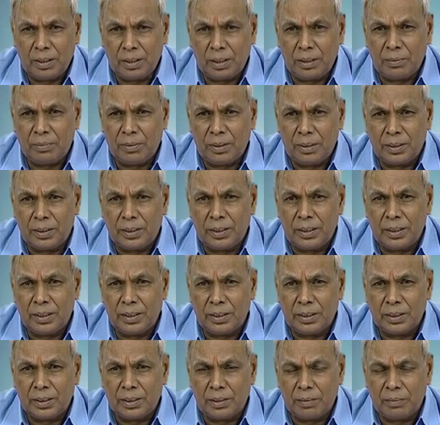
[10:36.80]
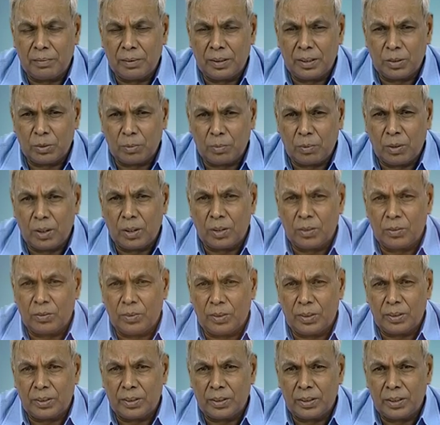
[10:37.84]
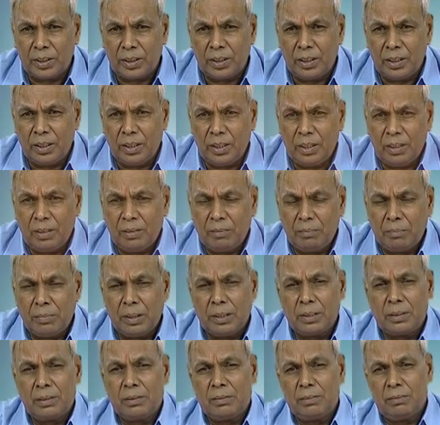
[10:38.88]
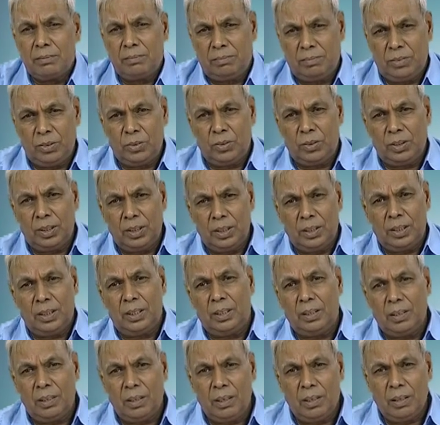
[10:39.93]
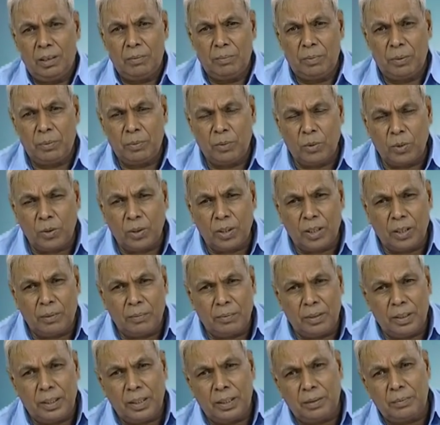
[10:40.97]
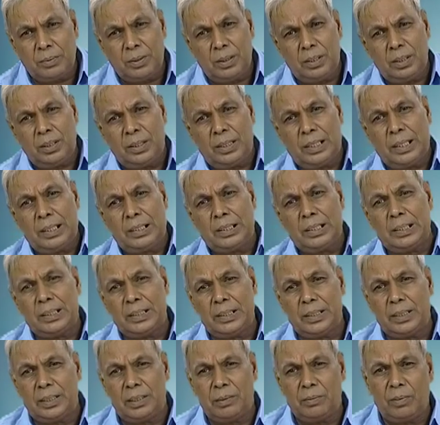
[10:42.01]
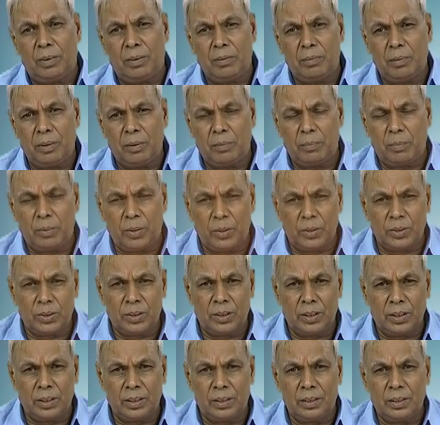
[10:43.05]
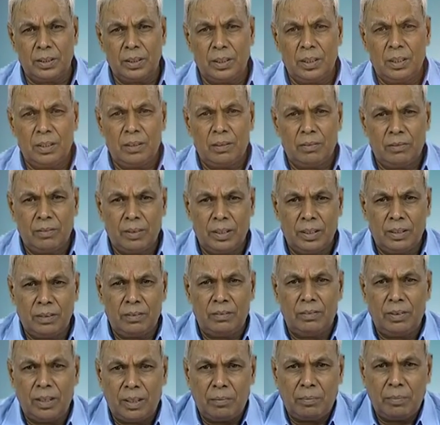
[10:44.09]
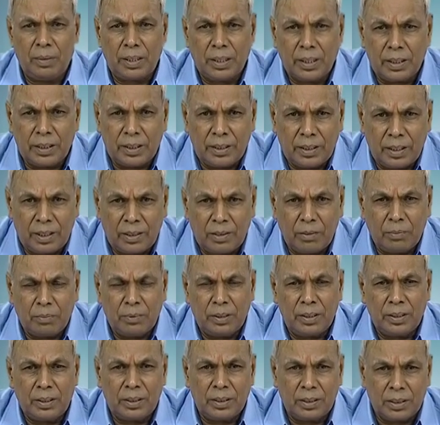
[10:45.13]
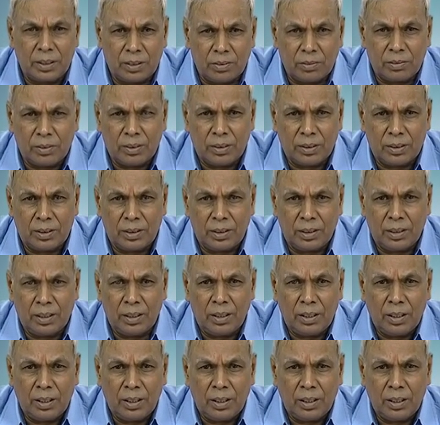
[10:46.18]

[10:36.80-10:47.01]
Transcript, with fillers: definitely this is a very small quantity, but you see the before coming of the catalytic reforming process where we are making the aromatic this was the